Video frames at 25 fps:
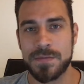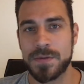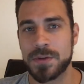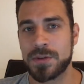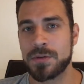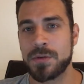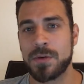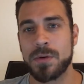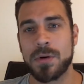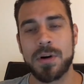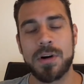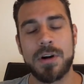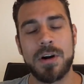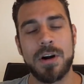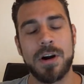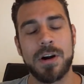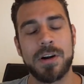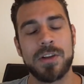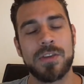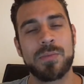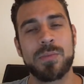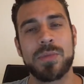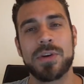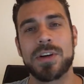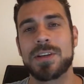on the
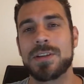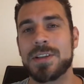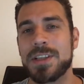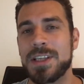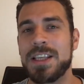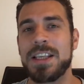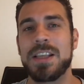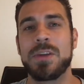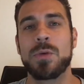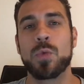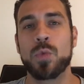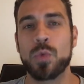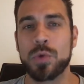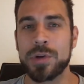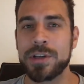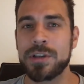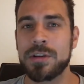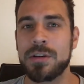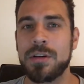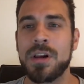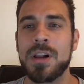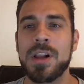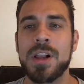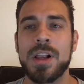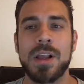scorecards, but he
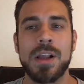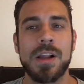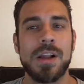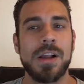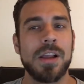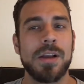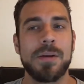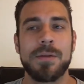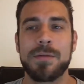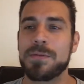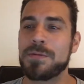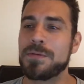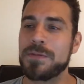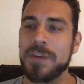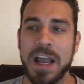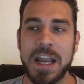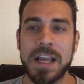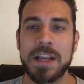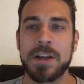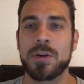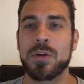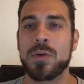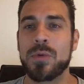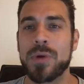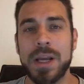will
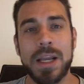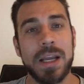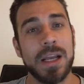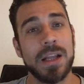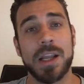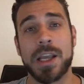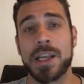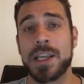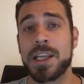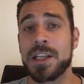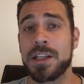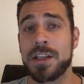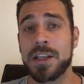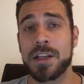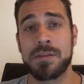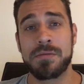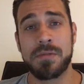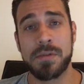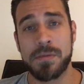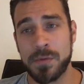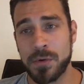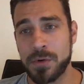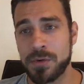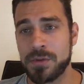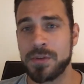find a way, like he did in
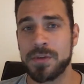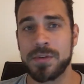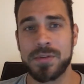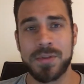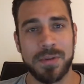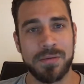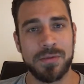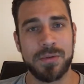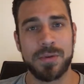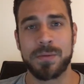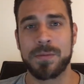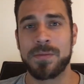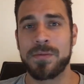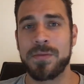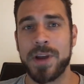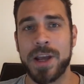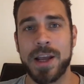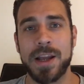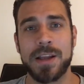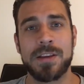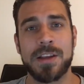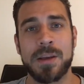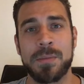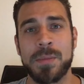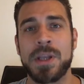the first Gustafsson
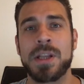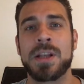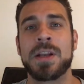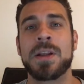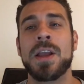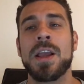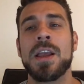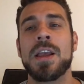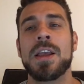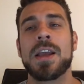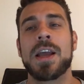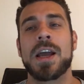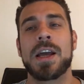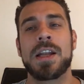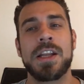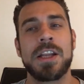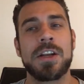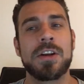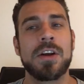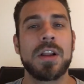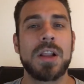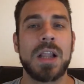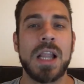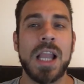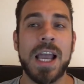fight. I mean, had he
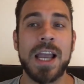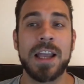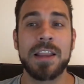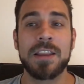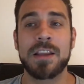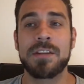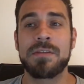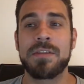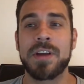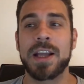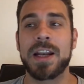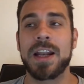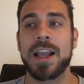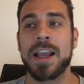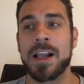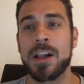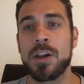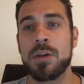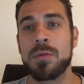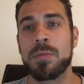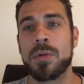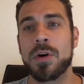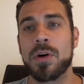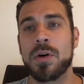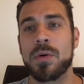not landed that
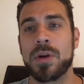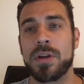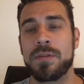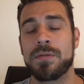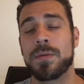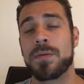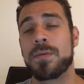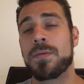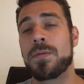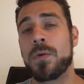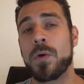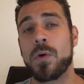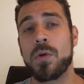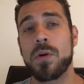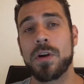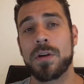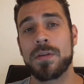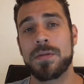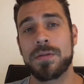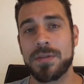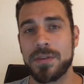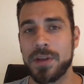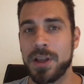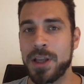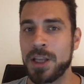elbow in the
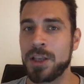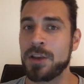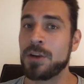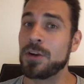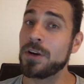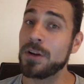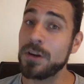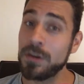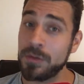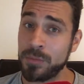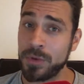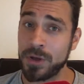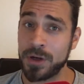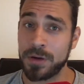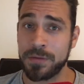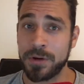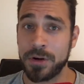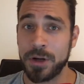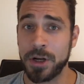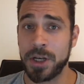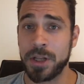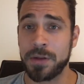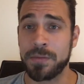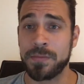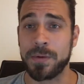fourth, it could have been a
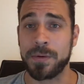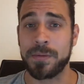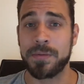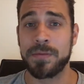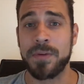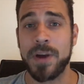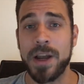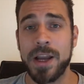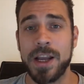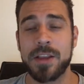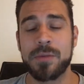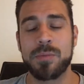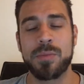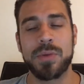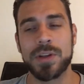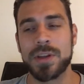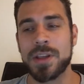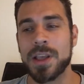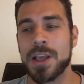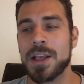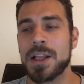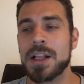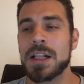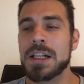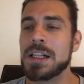very different fight. But
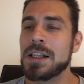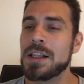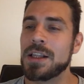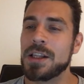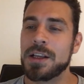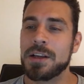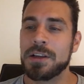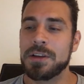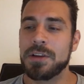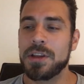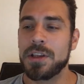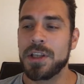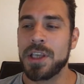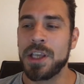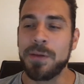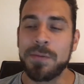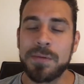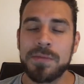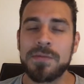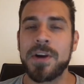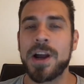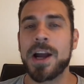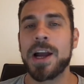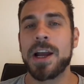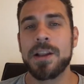he
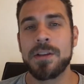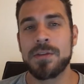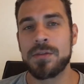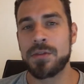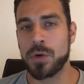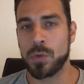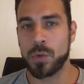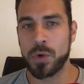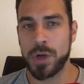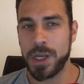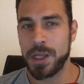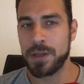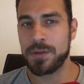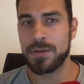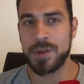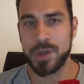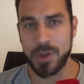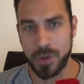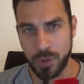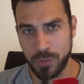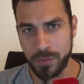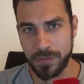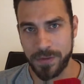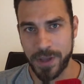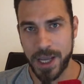finds a way to
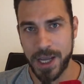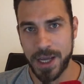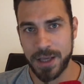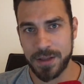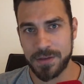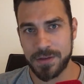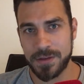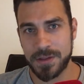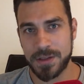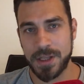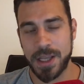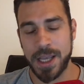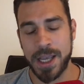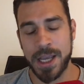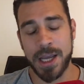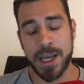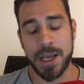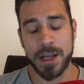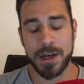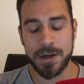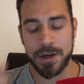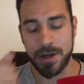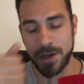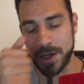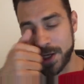do that,
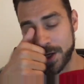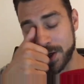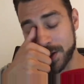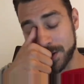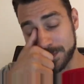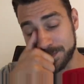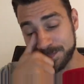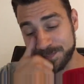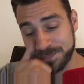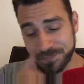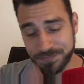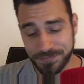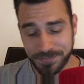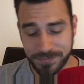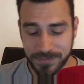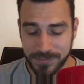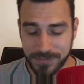and um,